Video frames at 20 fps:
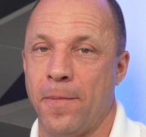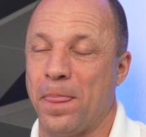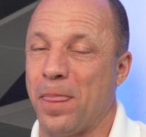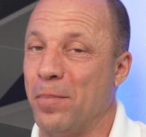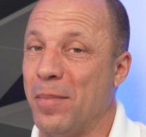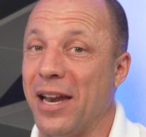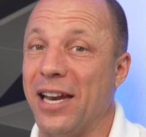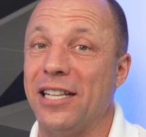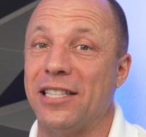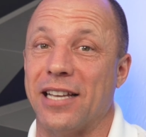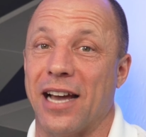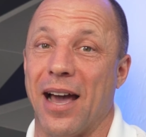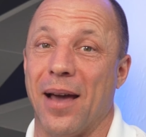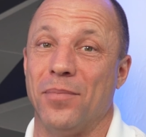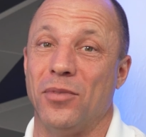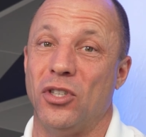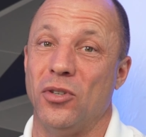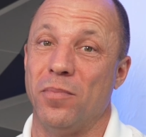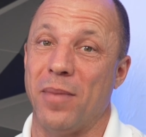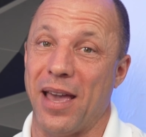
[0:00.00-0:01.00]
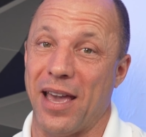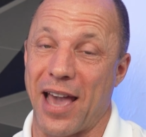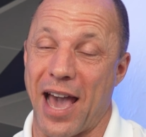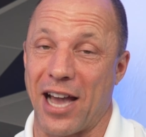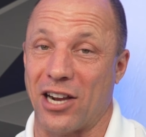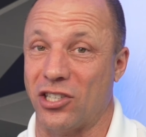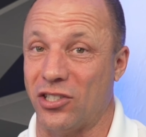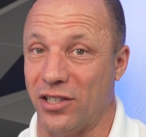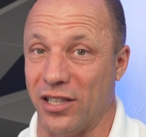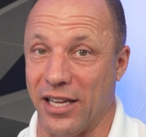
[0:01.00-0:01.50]
Many times you may
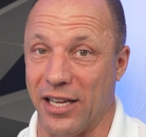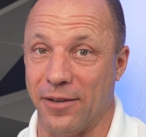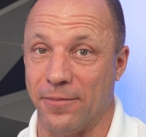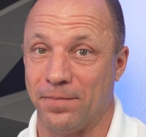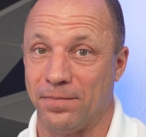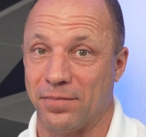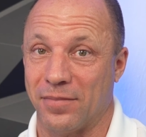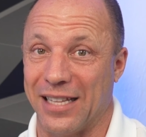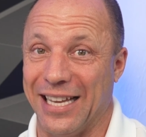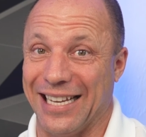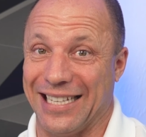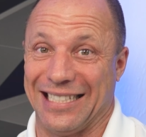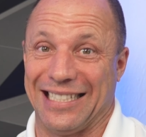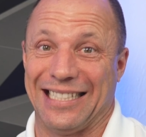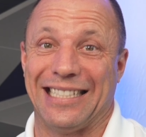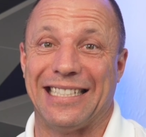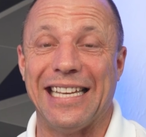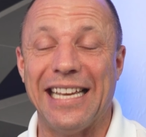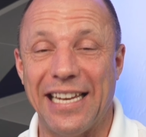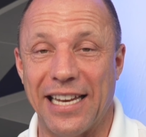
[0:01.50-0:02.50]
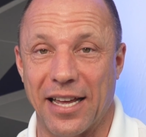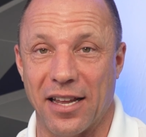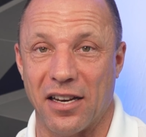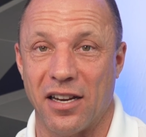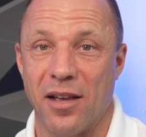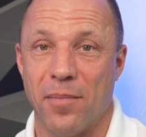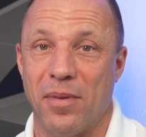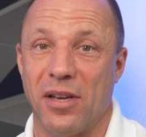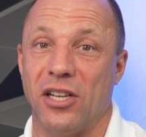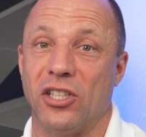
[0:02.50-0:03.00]
actually exceed it
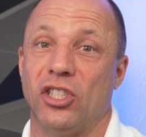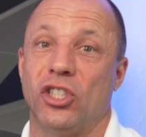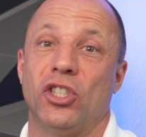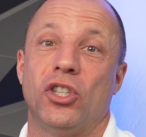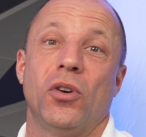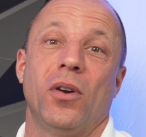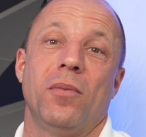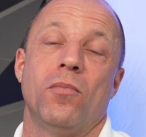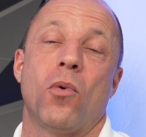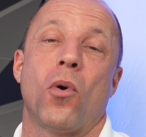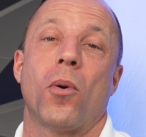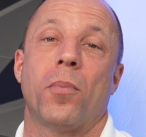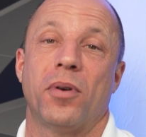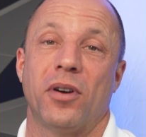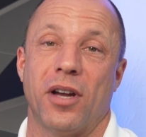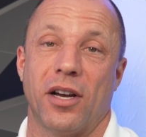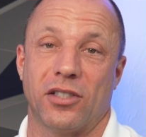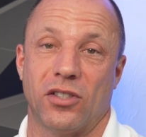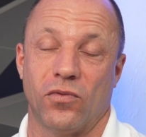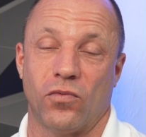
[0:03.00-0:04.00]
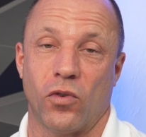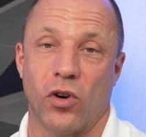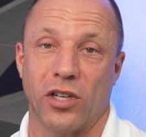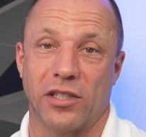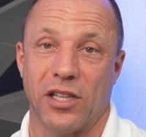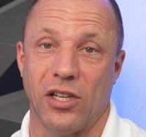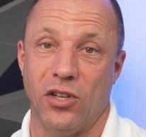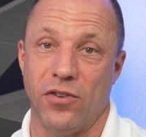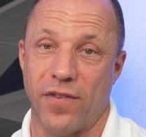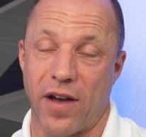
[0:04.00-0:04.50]
because you're doing more productive
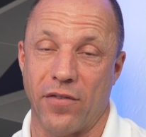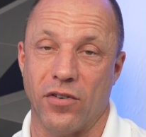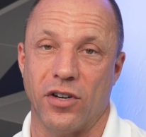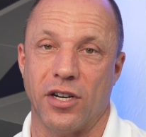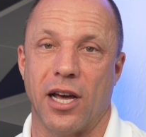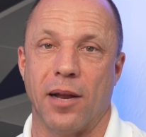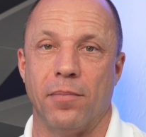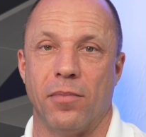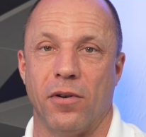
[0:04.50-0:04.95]
work than you've ever done